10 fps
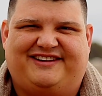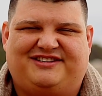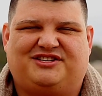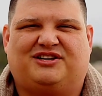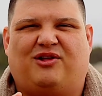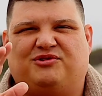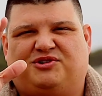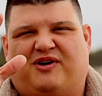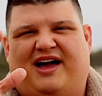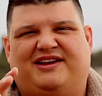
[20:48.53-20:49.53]
Just close
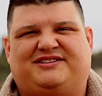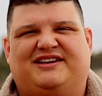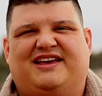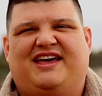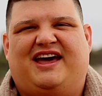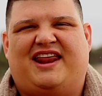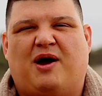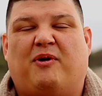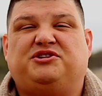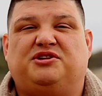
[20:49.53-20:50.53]
your eyes, and
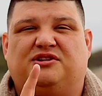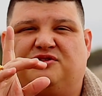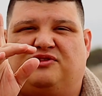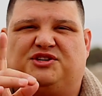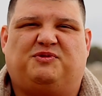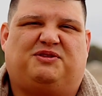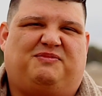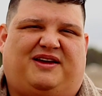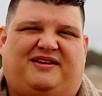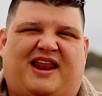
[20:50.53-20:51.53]
I want you to do this with
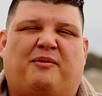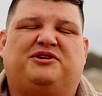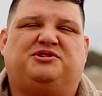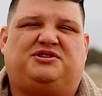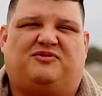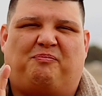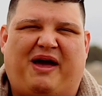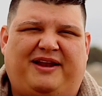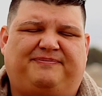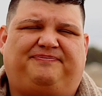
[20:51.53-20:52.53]
me, and I want you to
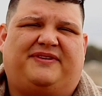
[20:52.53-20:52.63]
repent